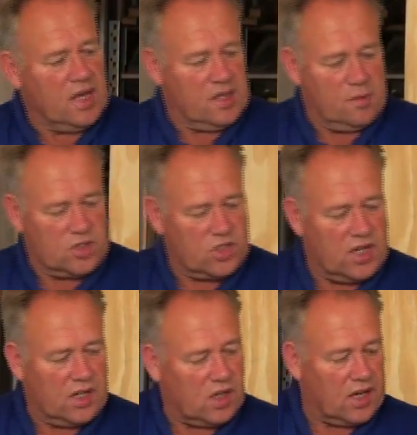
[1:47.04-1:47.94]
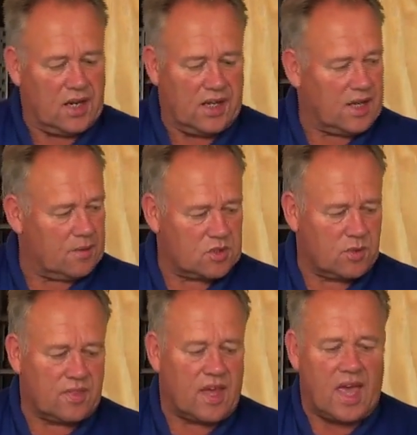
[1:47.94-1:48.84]
The machine clearly comes
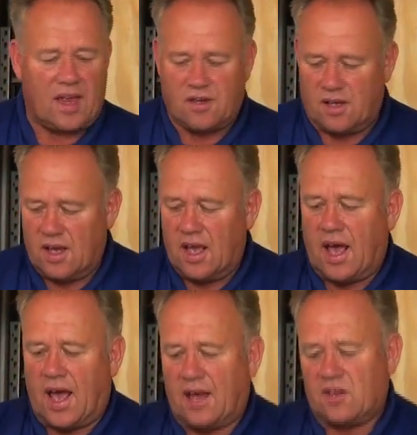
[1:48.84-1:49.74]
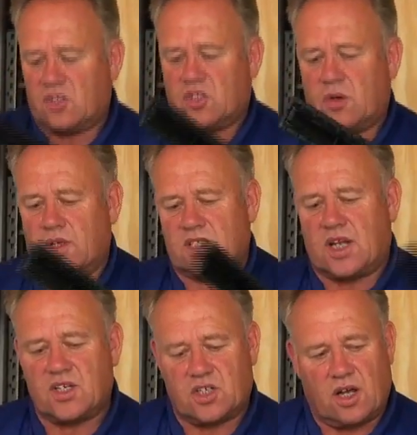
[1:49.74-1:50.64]
with the head and two
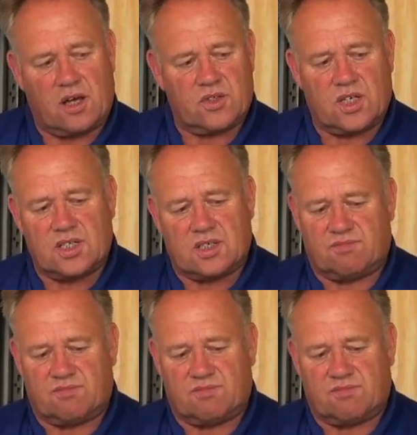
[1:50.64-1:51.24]
extension hoses,